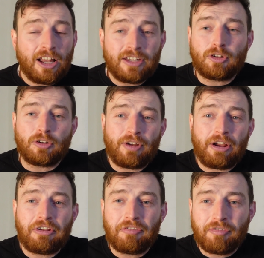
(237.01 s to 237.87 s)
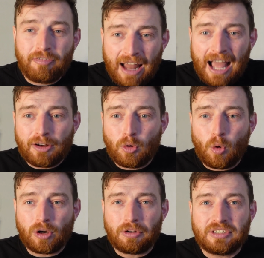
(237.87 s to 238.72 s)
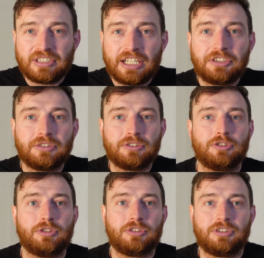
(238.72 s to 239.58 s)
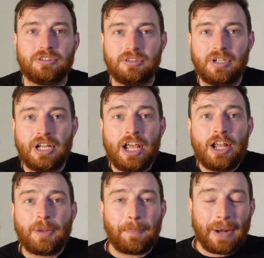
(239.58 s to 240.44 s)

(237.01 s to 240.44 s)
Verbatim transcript: They've got a very flat organizational structure. The